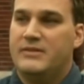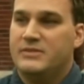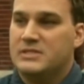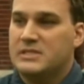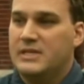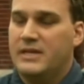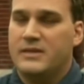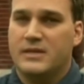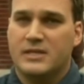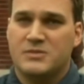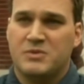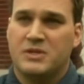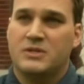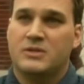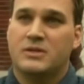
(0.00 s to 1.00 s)
I think it's
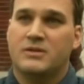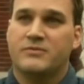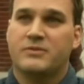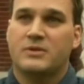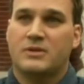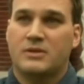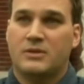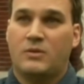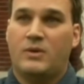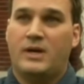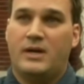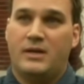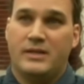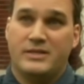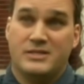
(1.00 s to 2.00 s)
been going on for a little
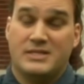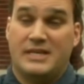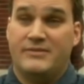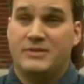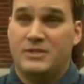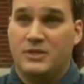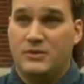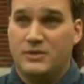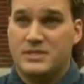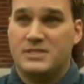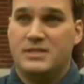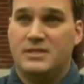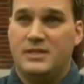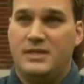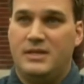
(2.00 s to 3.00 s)
while. I just haven't noticed
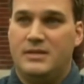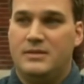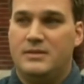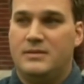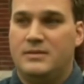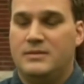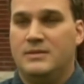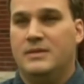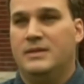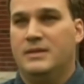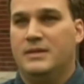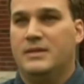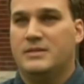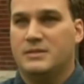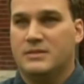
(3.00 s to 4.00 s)
it yet and
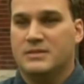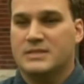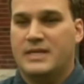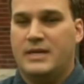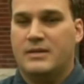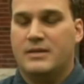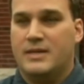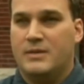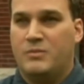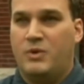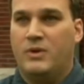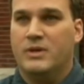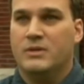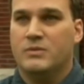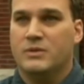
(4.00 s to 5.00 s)
until it's gotten to that
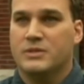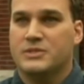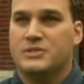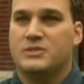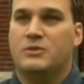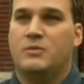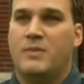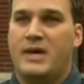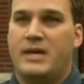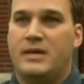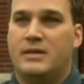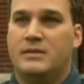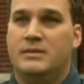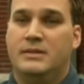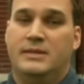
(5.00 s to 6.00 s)
point where it's so
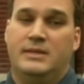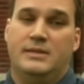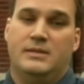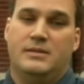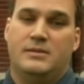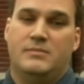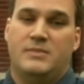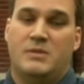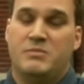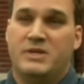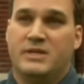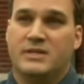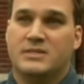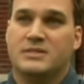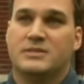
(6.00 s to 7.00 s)
bad. My
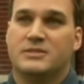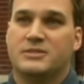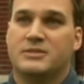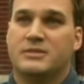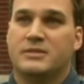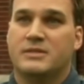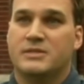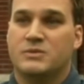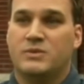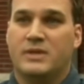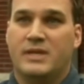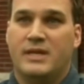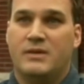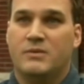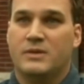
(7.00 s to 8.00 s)
biggest concern is one
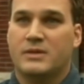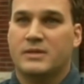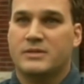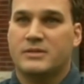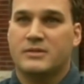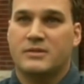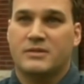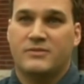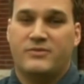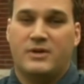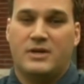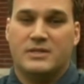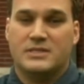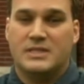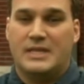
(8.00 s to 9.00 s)
day we're going to turn on the
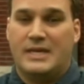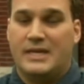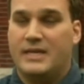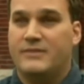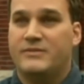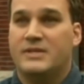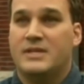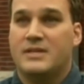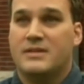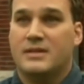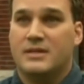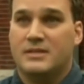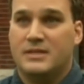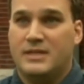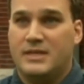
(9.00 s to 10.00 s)
faucet and not have anything
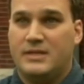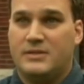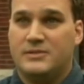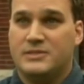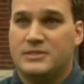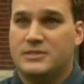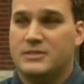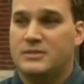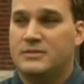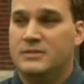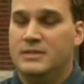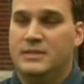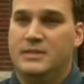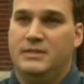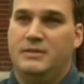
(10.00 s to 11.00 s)
in the house. So
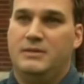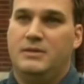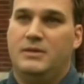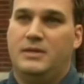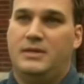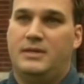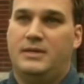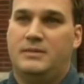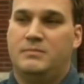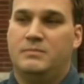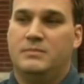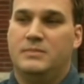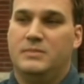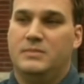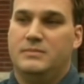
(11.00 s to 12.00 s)
um,
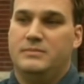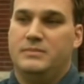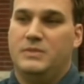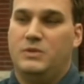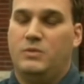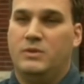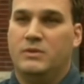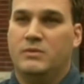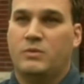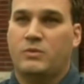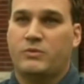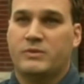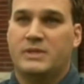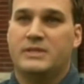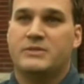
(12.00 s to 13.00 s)
we're
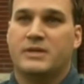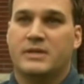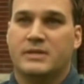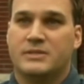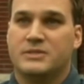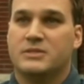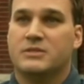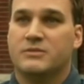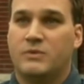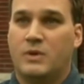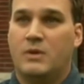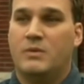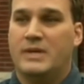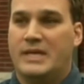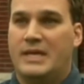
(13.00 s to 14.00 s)
really trying to conserve
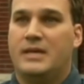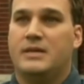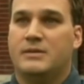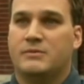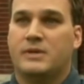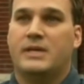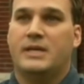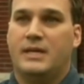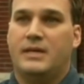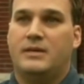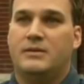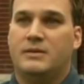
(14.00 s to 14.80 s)
what we can right now.